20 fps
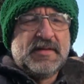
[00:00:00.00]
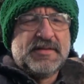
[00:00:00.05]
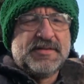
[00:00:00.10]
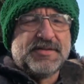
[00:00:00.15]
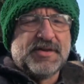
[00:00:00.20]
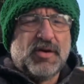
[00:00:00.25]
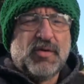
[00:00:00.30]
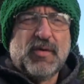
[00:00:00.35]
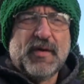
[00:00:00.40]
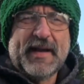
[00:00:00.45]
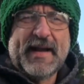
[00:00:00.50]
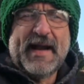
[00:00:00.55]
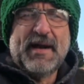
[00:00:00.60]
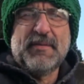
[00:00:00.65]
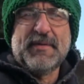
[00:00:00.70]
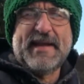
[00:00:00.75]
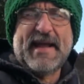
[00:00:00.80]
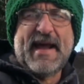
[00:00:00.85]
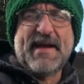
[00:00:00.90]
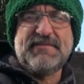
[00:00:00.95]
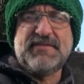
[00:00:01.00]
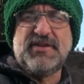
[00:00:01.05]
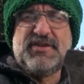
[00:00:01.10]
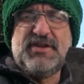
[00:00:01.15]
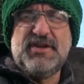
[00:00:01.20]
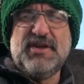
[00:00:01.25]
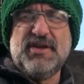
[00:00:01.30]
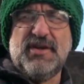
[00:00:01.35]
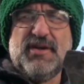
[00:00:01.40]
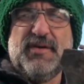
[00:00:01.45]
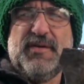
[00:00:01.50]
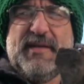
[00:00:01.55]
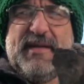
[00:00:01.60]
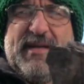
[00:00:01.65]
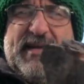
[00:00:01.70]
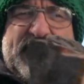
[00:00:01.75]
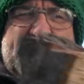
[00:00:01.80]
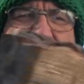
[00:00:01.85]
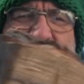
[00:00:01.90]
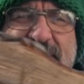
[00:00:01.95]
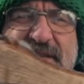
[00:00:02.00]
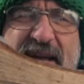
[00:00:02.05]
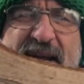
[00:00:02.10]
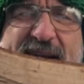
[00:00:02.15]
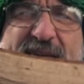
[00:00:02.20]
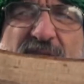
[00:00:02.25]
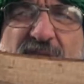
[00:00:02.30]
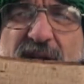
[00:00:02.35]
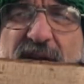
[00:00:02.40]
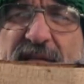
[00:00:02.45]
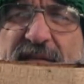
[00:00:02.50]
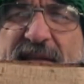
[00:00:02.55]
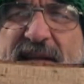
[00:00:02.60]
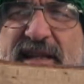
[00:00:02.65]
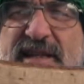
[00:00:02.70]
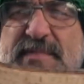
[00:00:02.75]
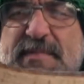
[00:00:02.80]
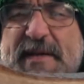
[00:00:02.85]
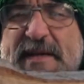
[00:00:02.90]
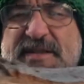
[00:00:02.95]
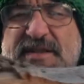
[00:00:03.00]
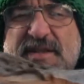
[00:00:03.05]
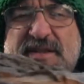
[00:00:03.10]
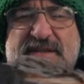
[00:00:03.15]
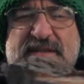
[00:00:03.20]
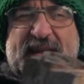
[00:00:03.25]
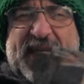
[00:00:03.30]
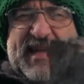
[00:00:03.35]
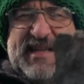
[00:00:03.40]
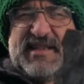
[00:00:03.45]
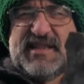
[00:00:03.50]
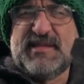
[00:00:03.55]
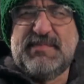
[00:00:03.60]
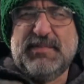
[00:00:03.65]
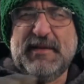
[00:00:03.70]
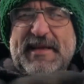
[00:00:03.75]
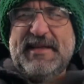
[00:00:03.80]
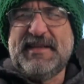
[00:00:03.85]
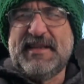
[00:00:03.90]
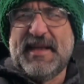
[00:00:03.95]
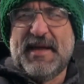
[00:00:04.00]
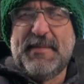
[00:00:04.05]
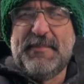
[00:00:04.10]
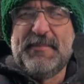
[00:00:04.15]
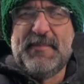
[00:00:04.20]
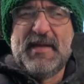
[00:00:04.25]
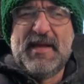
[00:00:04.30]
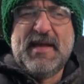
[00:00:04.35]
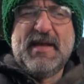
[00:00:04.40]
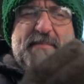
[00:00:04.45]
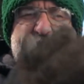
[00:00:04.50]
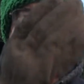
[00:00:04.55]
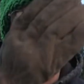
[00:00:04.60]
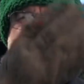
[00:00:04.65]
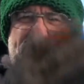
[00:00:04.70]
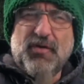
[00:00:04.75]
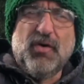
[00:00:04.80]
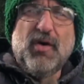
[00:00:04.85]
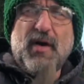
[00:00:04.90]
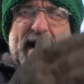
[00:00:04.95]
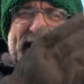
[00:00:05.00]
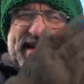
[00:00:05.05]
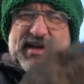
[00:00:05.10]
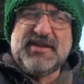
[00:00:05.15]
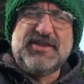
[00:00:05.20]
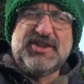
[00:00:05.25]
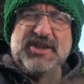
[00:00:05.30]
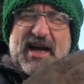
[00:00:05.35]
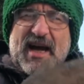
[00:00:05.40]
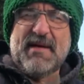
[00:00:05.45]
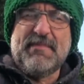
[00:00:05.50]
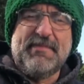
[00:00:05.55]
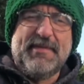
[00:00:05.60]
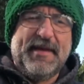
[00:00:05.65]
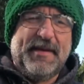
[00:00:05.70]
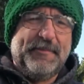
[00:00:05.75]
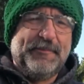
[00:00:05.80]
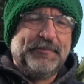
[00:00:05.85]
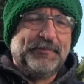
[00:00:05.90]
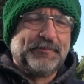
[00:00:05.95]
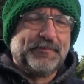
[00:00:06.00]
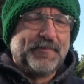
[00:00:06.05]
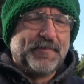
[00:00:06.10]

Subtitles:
So what I would have to do is take all of these pieces and split them before I could chop them.